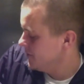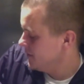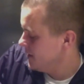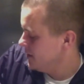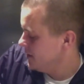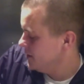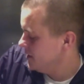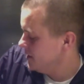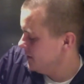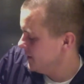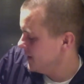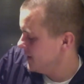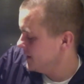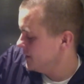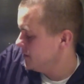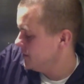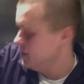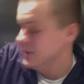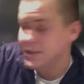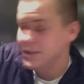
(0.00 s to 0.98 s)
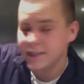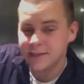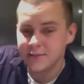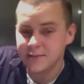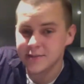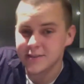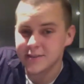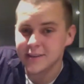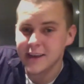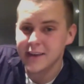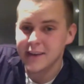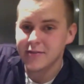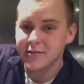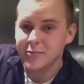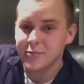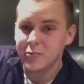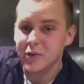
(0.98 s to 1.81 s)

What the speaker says: round here, we got two teams left.